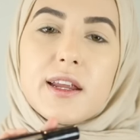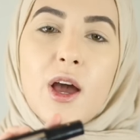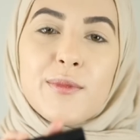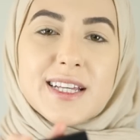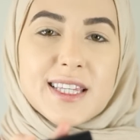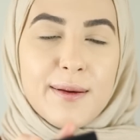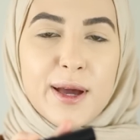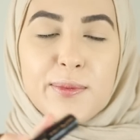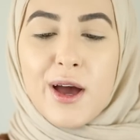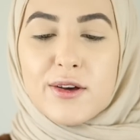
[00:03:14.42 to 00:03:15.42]
Now I'm going to set
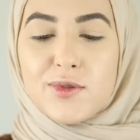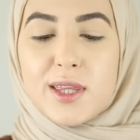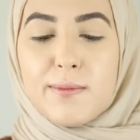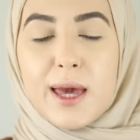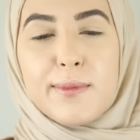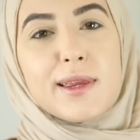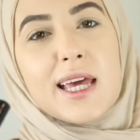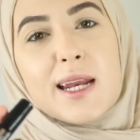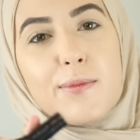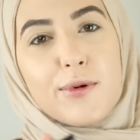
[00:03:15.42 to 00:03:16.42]
my brows with the
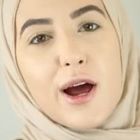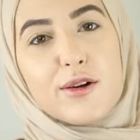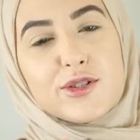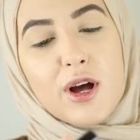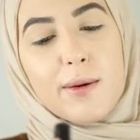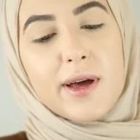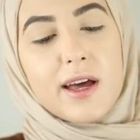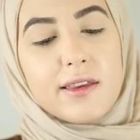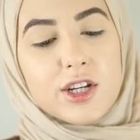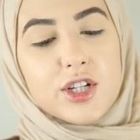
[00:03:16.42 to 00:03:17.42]
Maybelline Brow
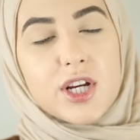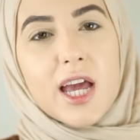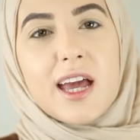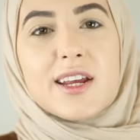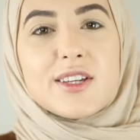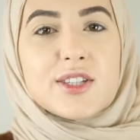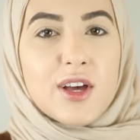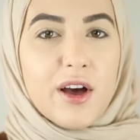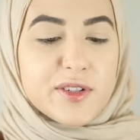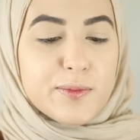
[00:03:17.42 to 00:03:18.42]
Drama in the shade
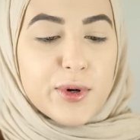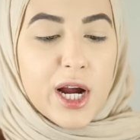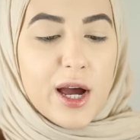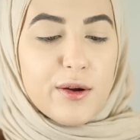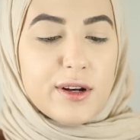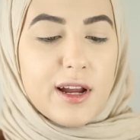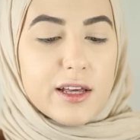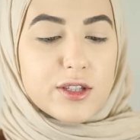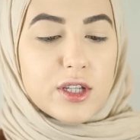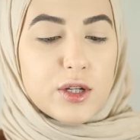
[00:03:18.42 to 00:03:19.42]
Soft Brown
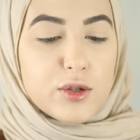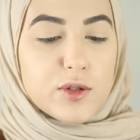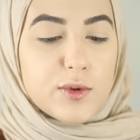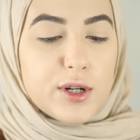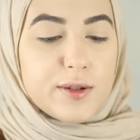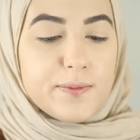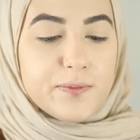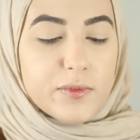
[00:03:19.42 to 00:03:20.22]
as usual.